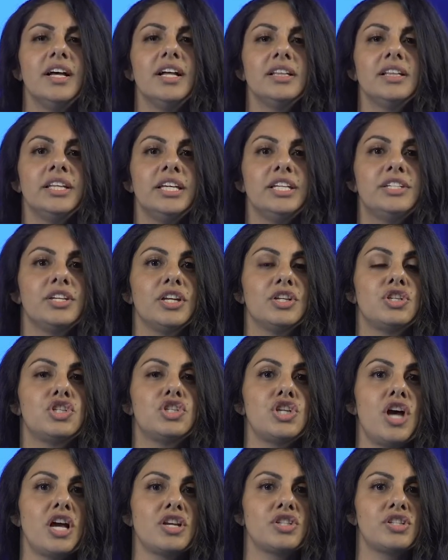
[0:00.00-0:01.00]
lead to
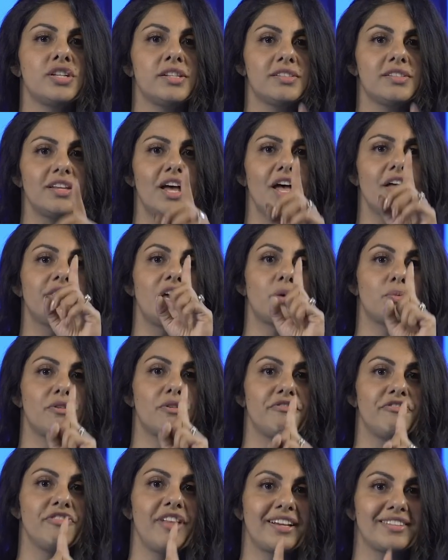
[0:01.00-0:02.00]
justice that
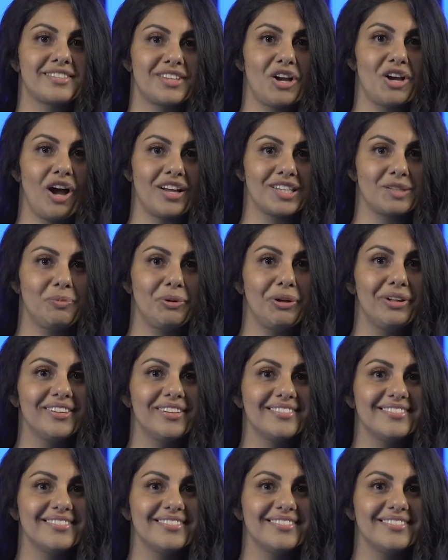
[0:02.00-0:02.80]
reflects the gospel.